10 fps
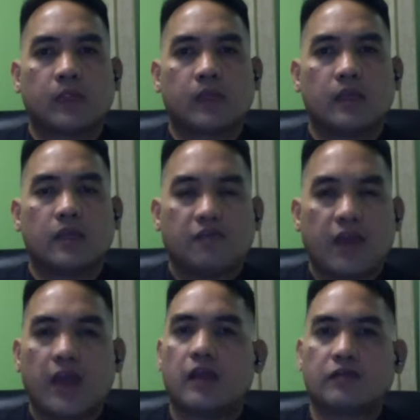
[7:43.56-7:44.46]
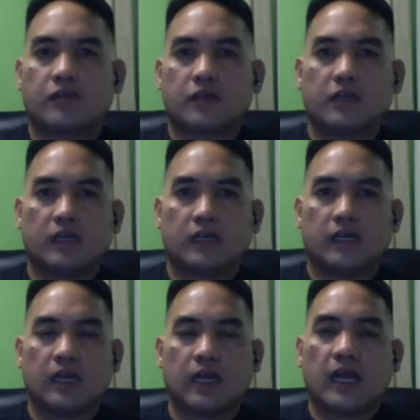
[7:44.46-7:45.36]
if ever
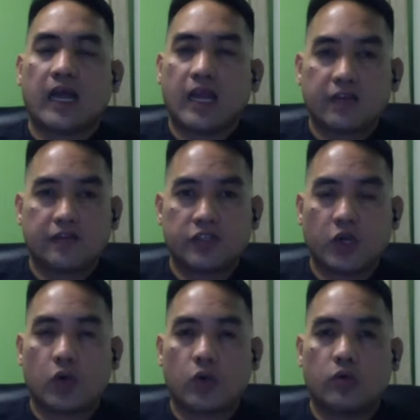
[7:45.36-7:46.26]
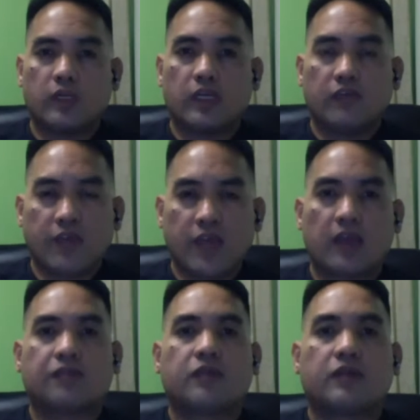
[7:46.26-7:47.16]
I have to go, if
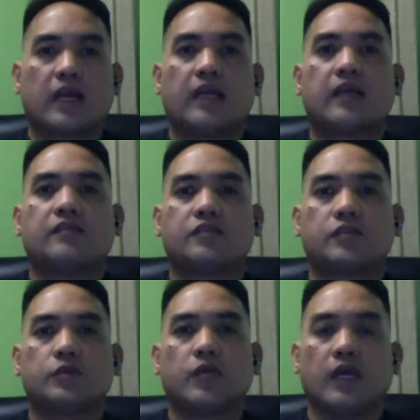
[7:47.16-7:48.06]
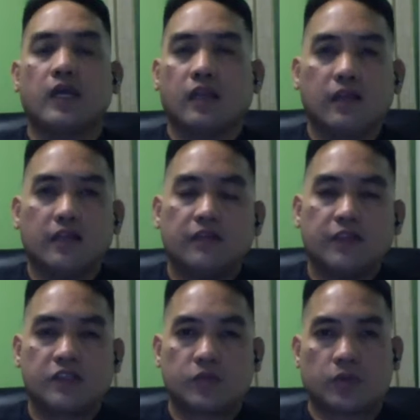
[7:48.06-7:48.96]
ever I have to leave
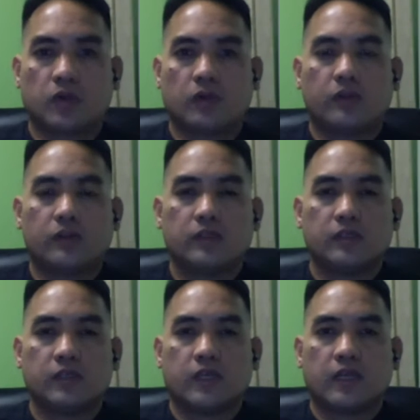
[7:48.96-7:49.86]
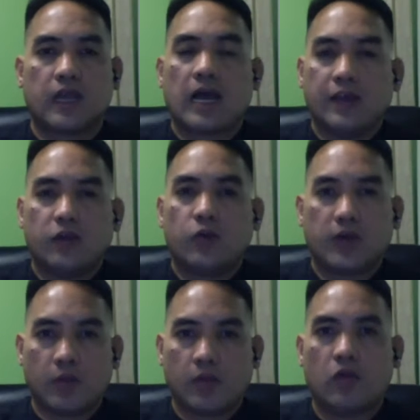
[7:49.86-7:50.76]
this world, I know where
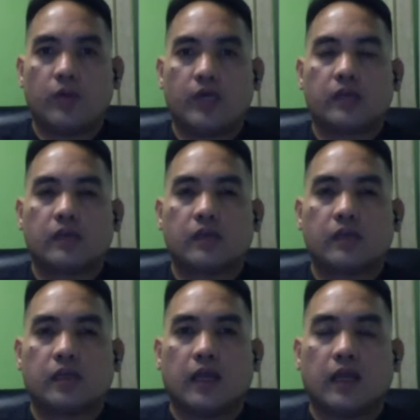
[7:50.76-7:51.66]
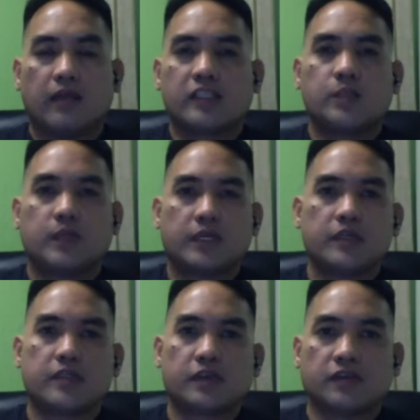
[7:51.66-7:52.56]
I'm going. And that's
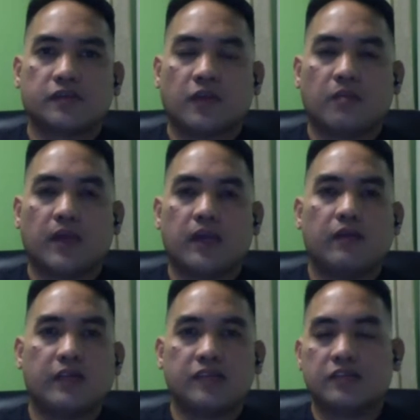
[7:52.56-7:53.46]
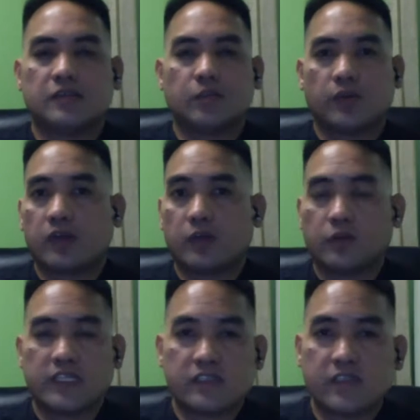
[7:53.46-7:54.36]
because of my relationship with our Lord
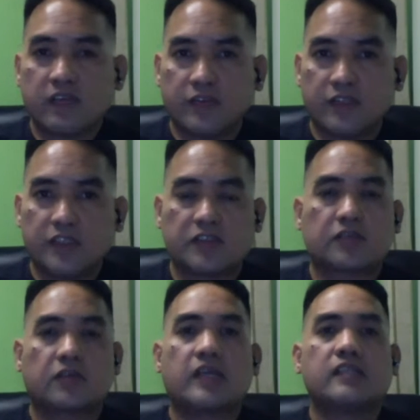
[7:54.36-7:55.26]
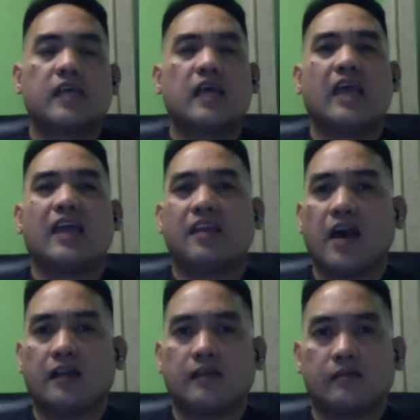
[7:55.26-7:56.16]
and Savior, Jesus Christ. And
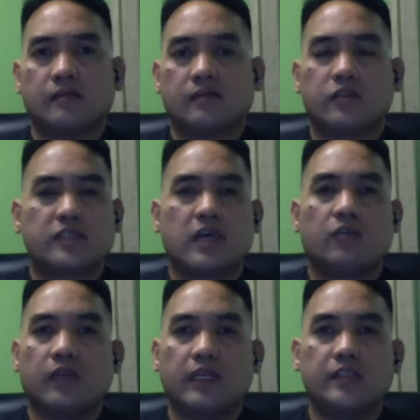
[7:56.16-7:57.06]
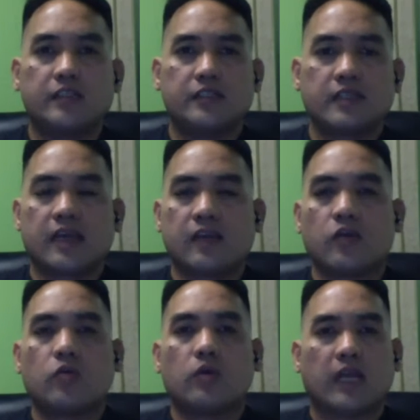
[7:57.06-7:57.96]
not to sound religious, I
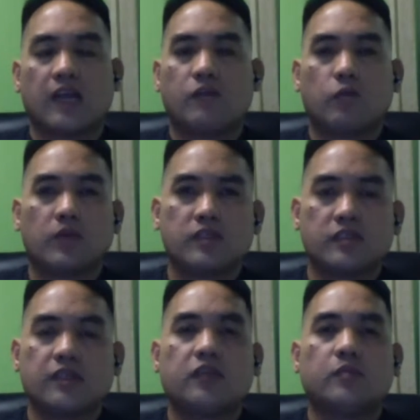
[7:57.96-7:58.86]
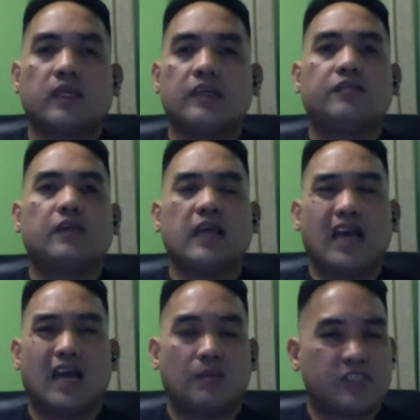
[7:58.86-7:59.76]
know everyone has a different belief.
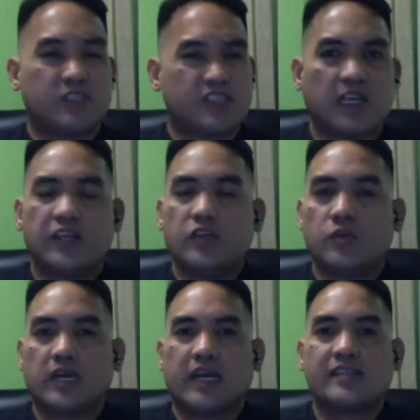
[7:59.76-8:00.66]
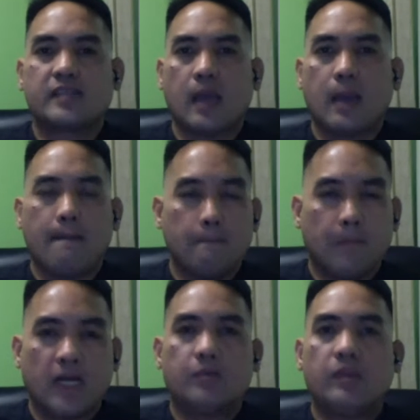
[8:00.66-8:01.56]
I'm just telling you guys
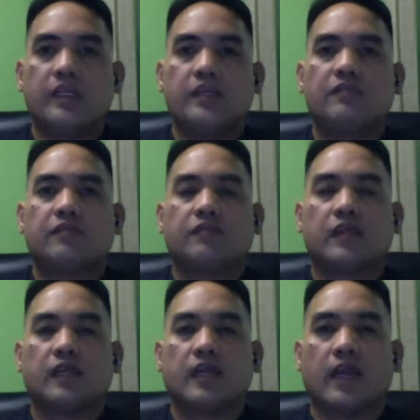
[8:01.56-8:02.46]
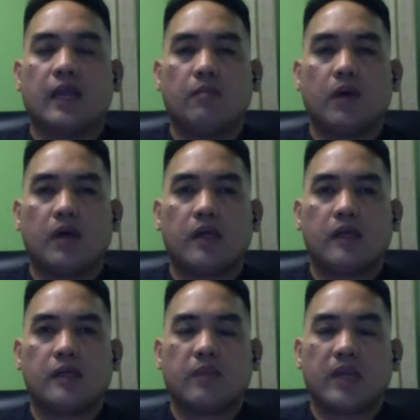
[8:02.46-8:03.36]
my belief and
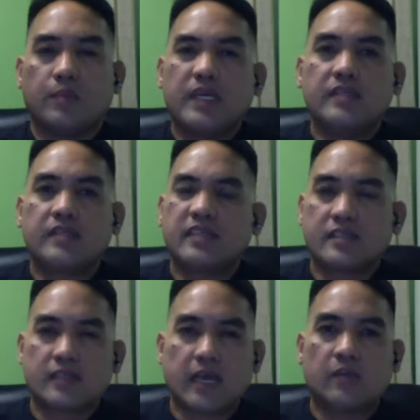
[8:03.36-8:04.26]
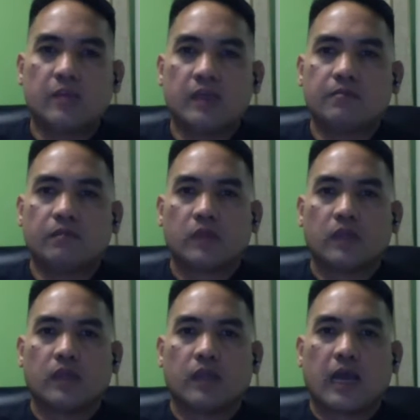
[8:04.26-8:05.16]
my peace inside me.
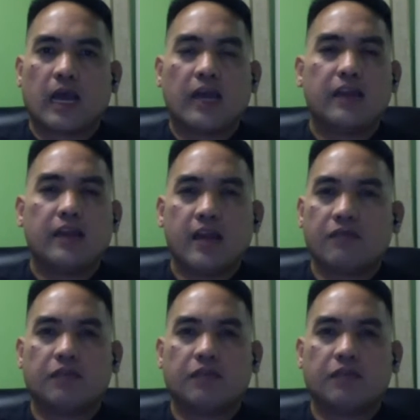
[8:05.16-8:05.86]
I never